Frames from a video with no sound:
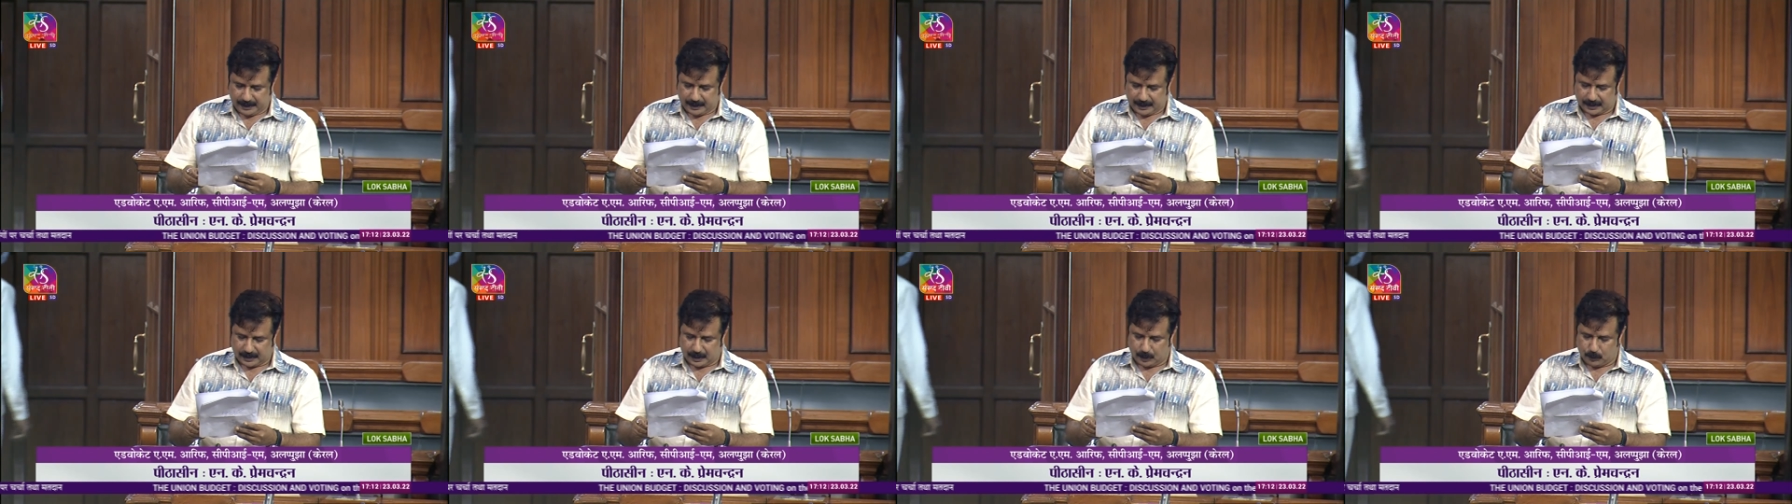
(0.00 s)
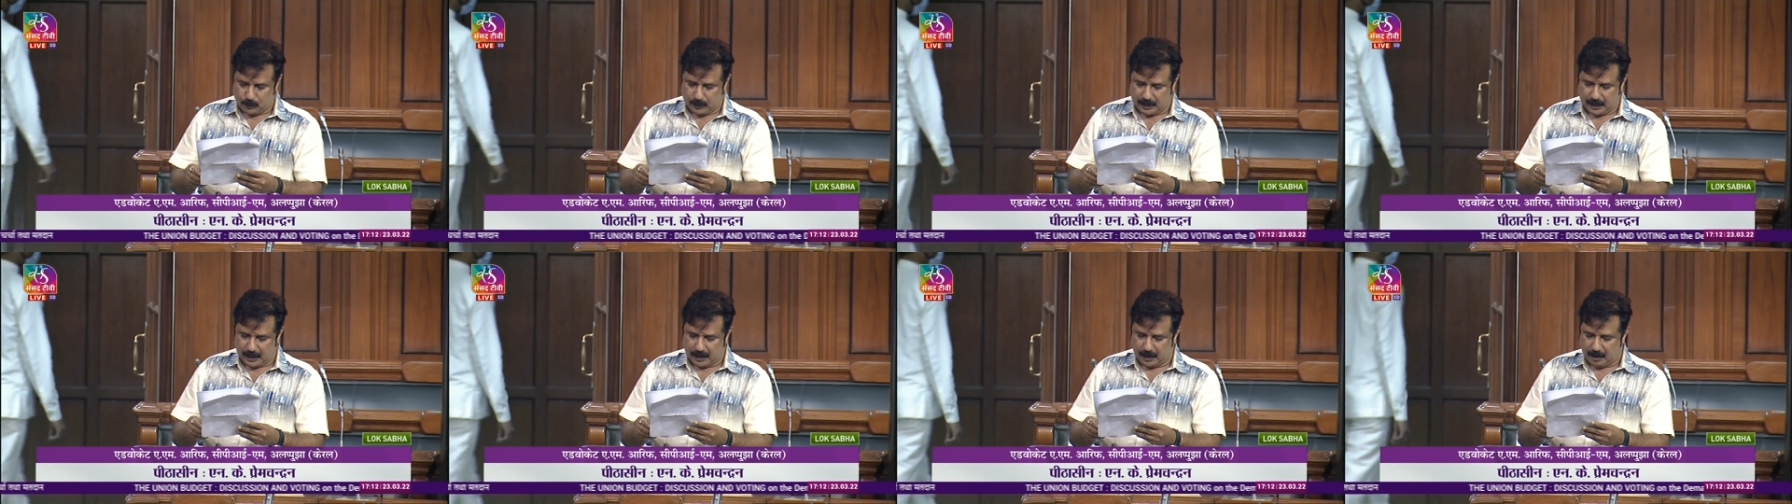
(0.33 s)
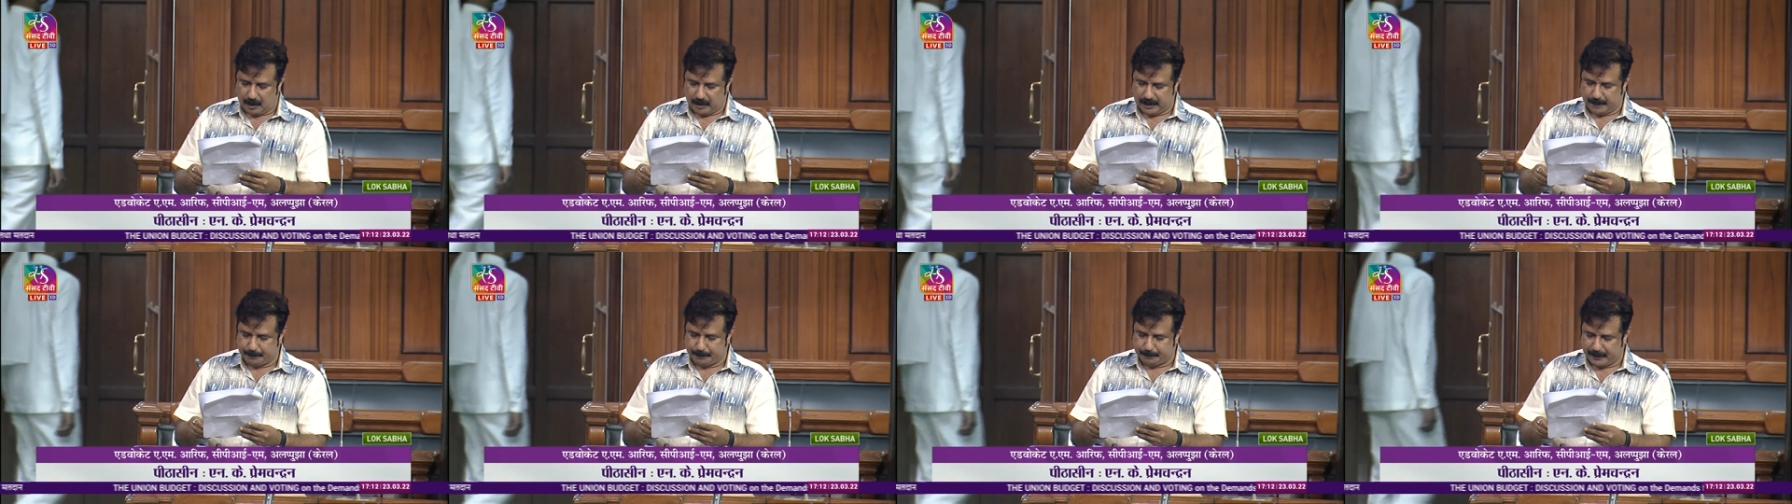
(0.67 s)
irregular
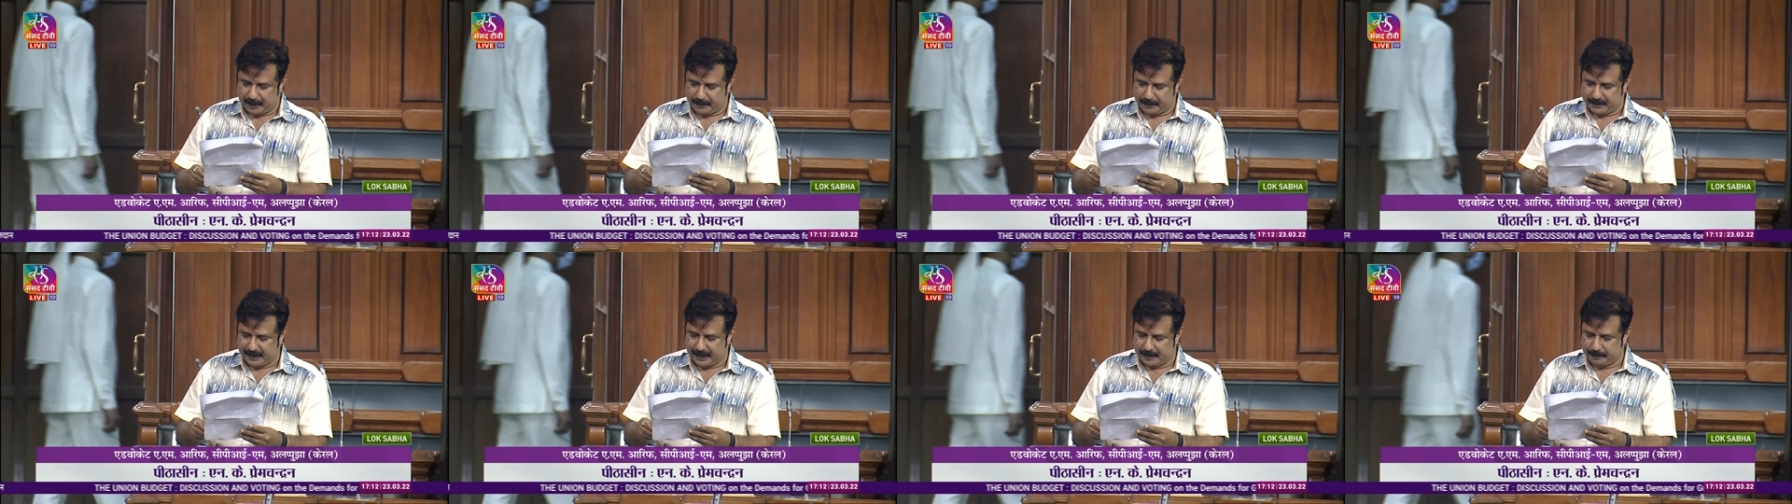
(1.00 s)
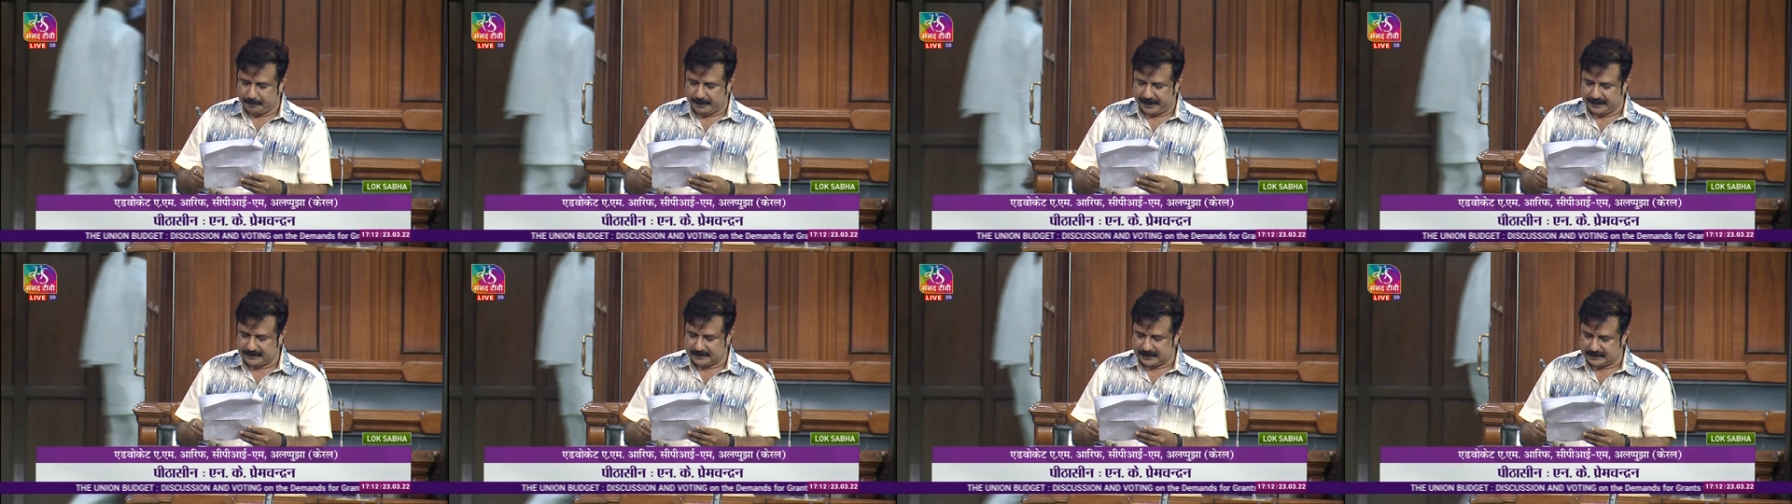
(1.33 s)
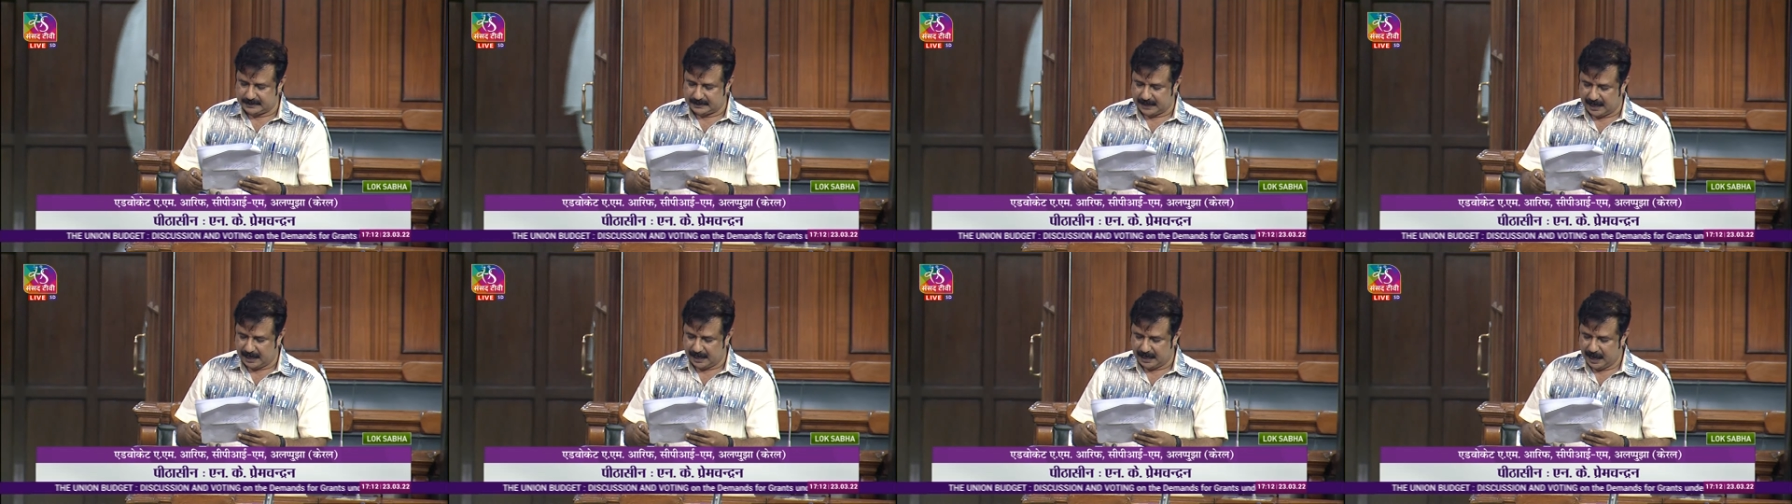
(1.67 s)
on a permanent
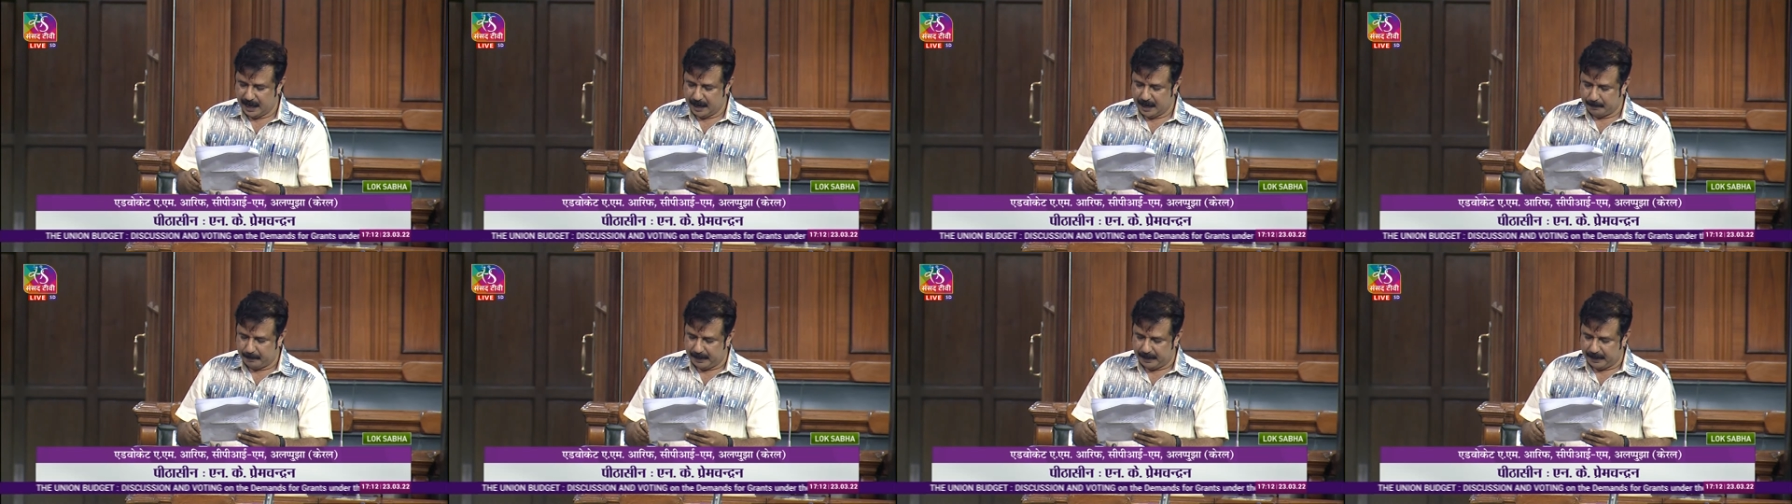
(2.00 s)
basis and